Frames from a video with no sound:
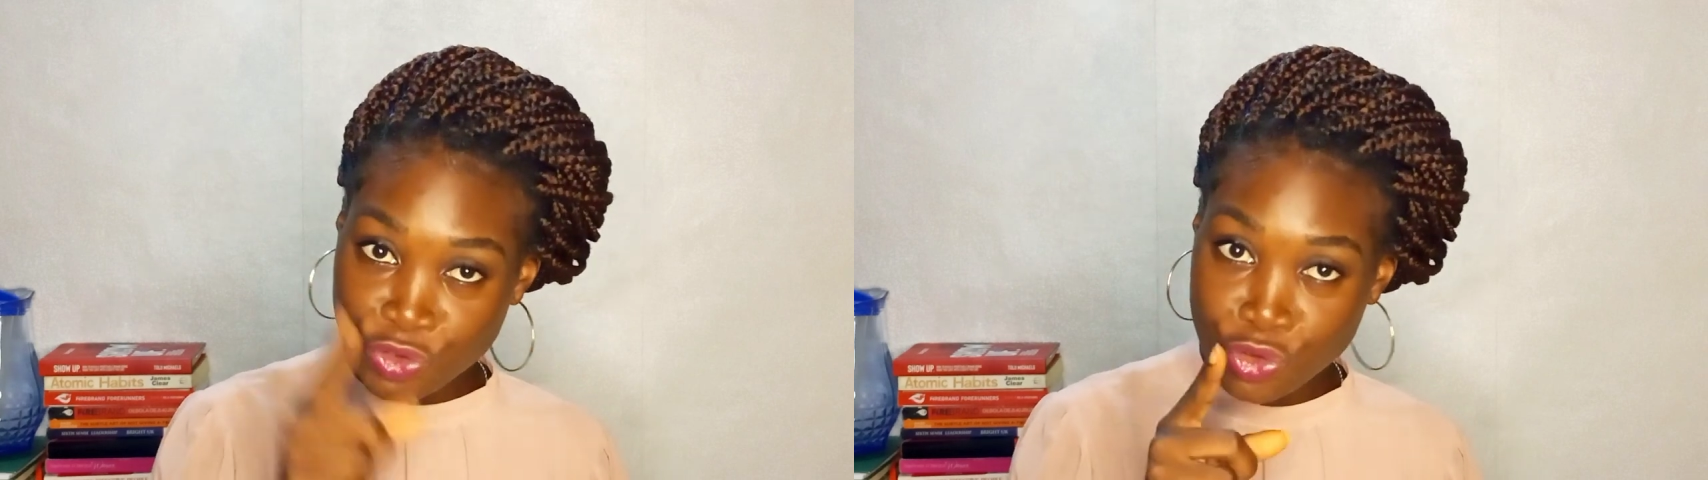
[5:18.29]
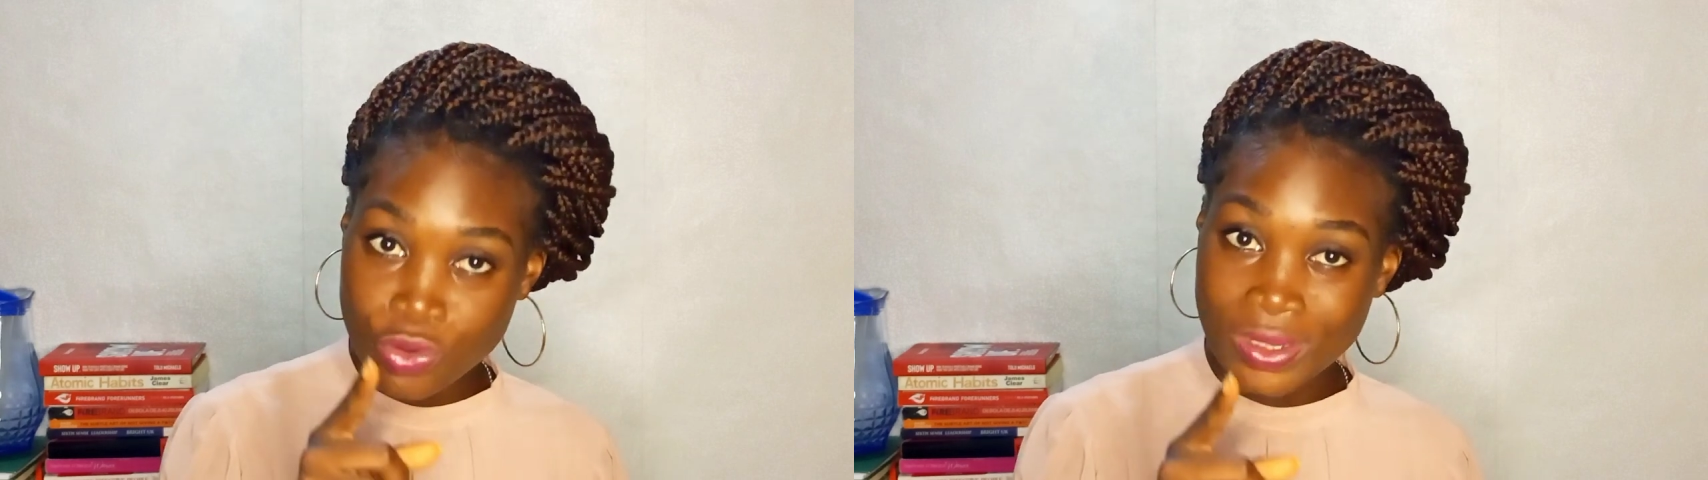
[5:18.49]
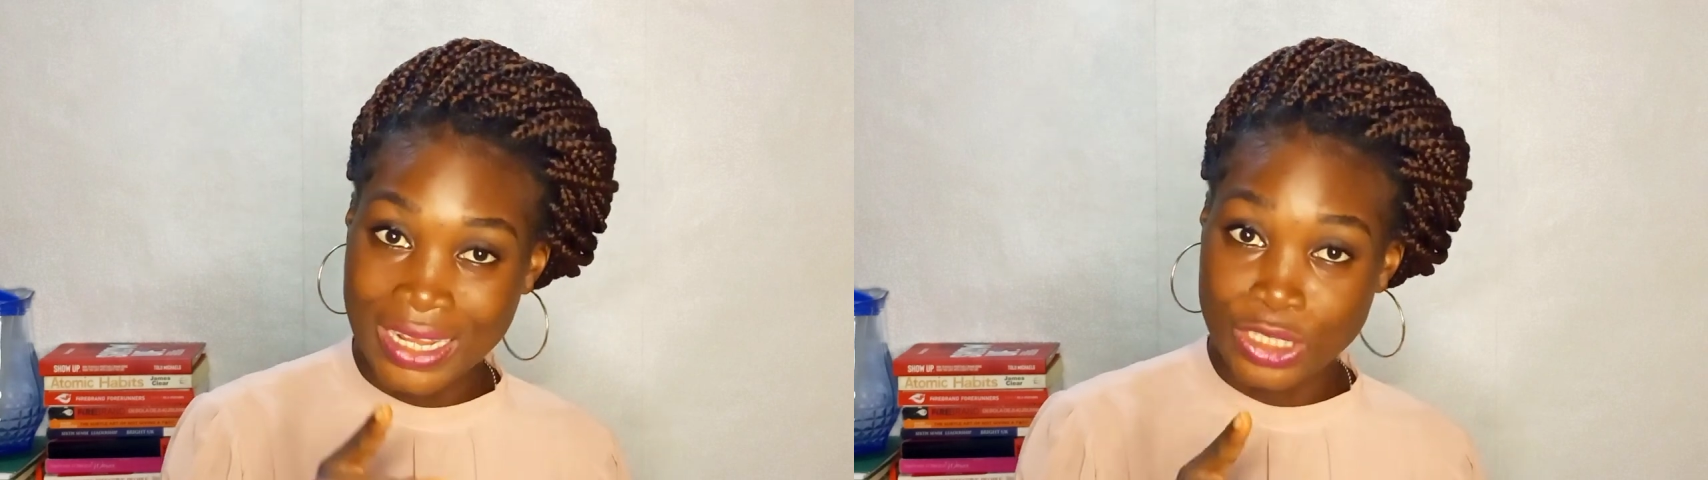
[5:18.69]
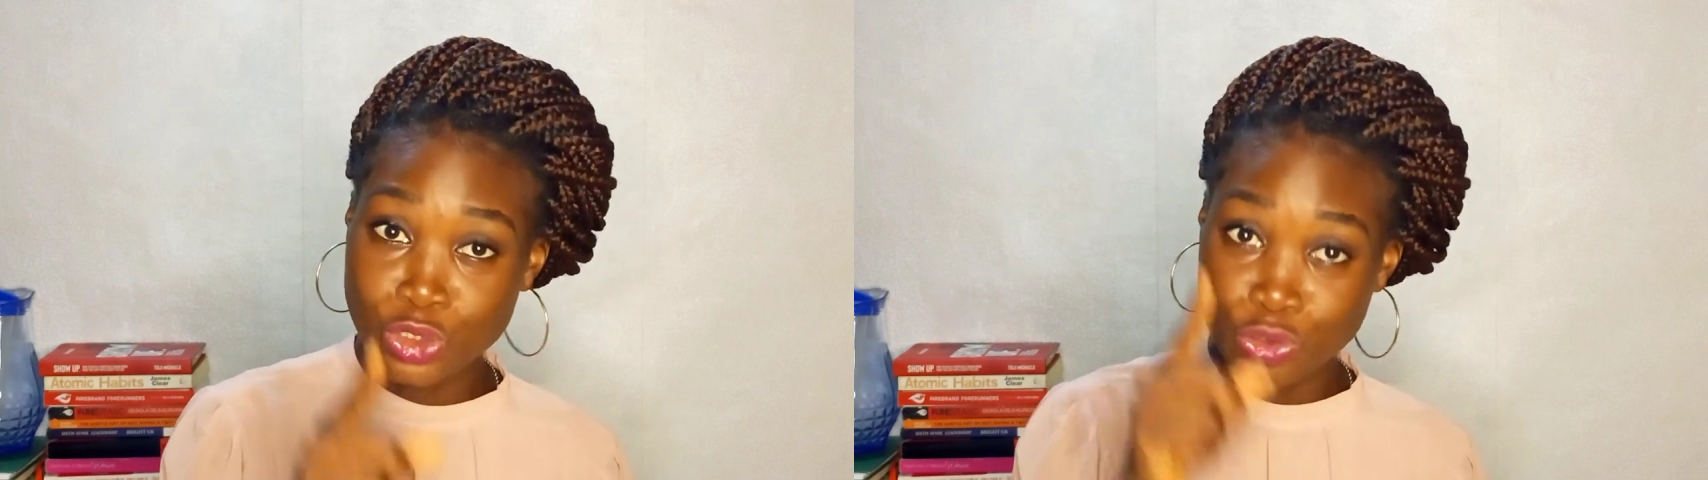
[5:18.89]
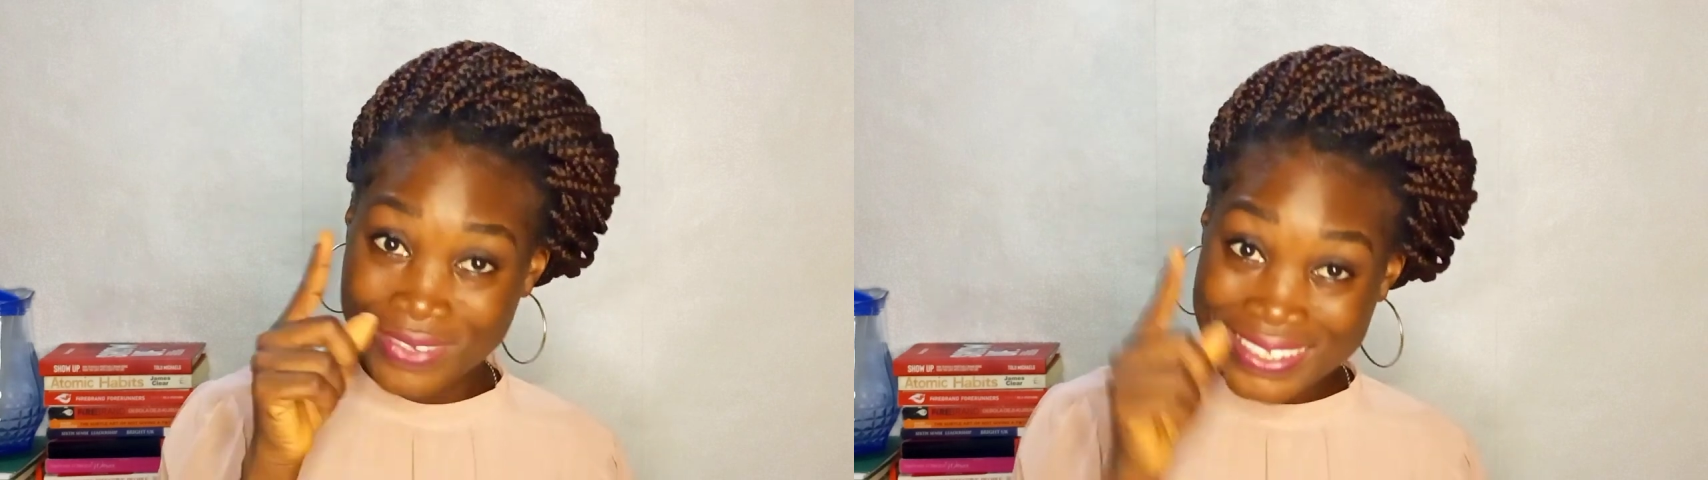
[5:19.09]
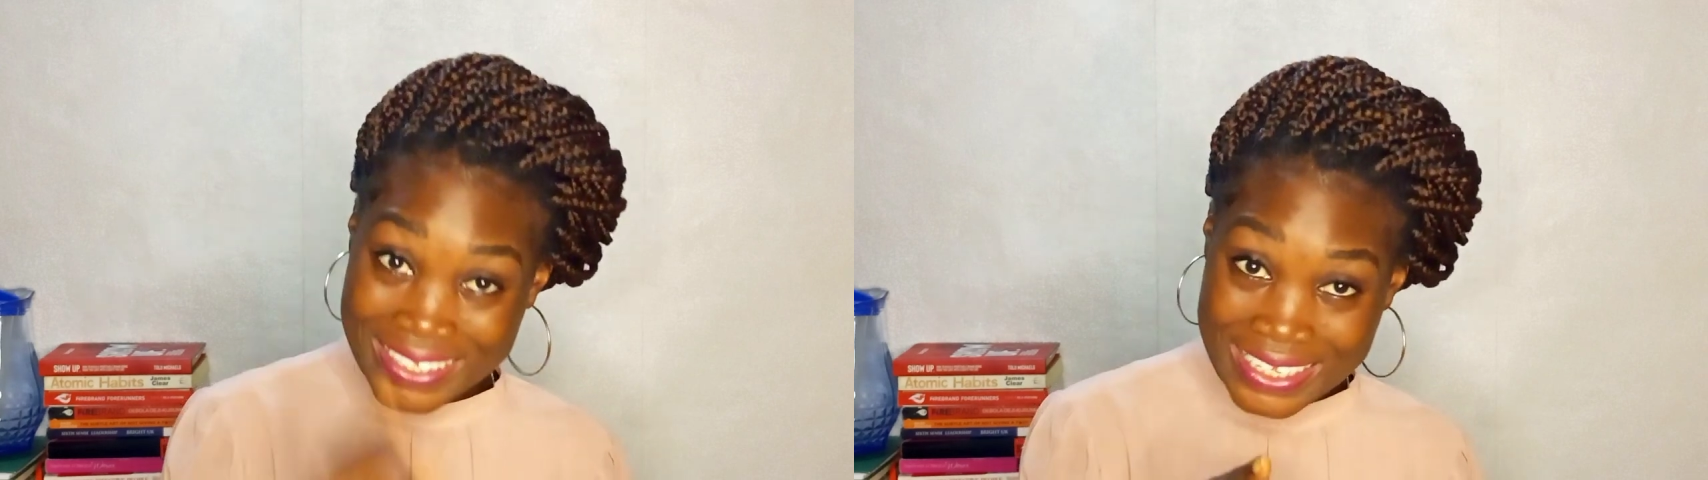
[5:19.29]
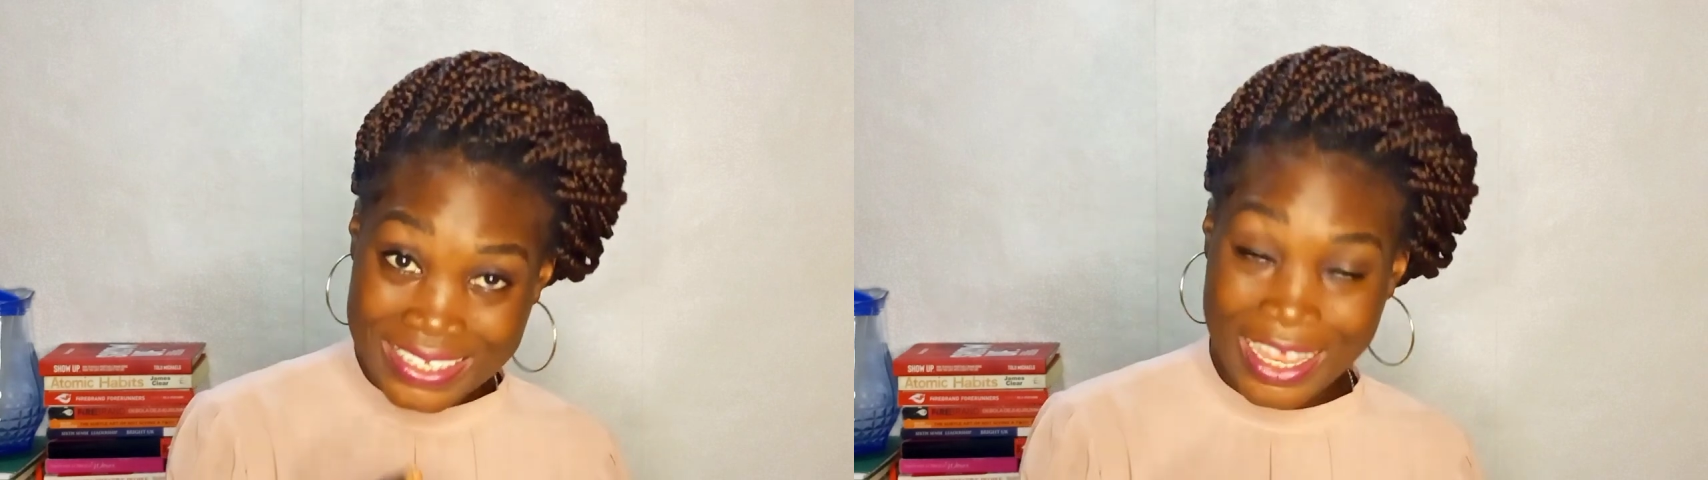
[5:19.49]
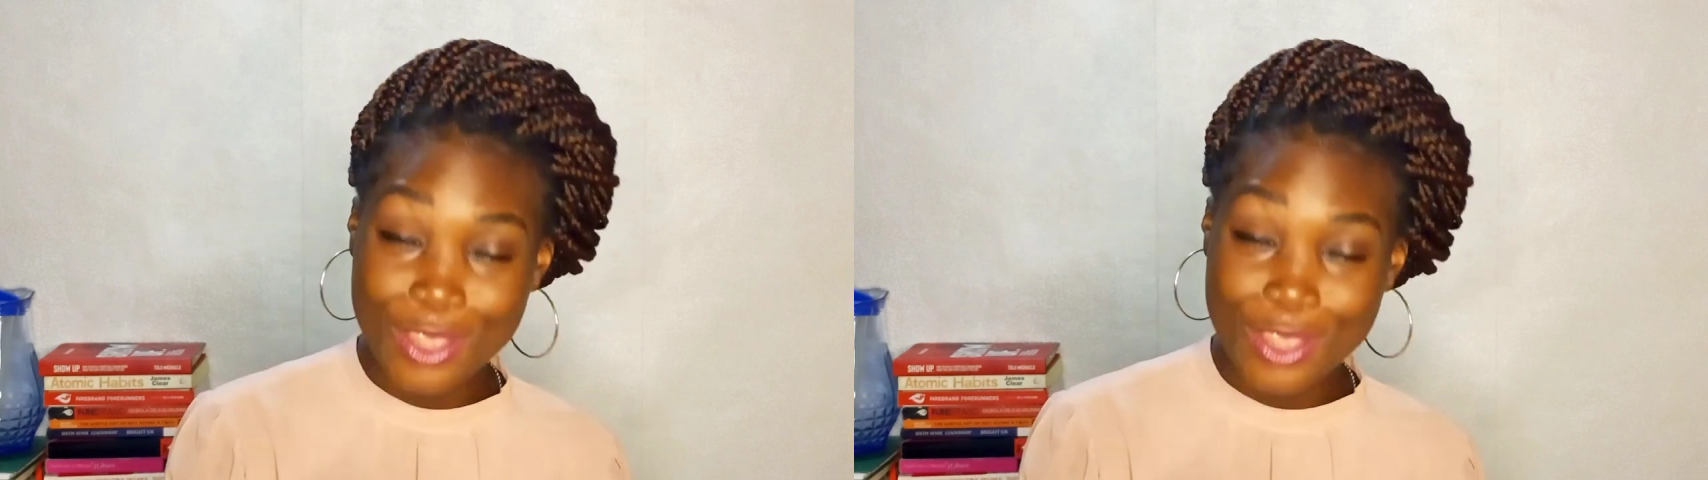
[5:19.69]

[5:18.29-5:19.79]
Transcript: you that you've seen